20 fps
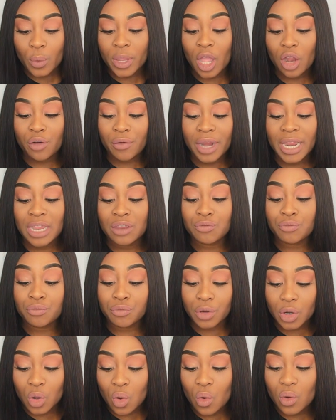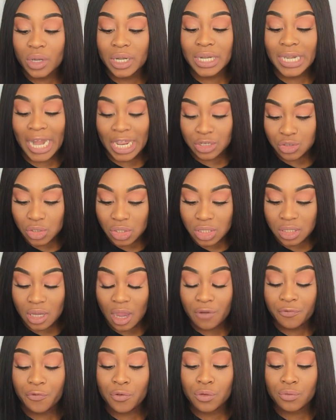We are creating real natural
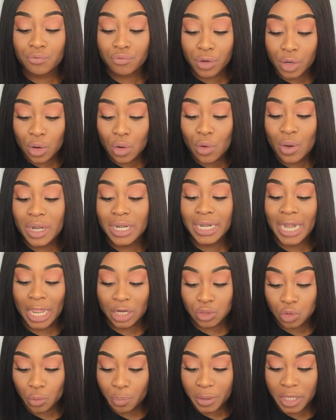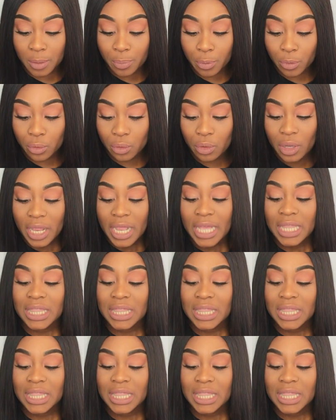stuff for real natural people.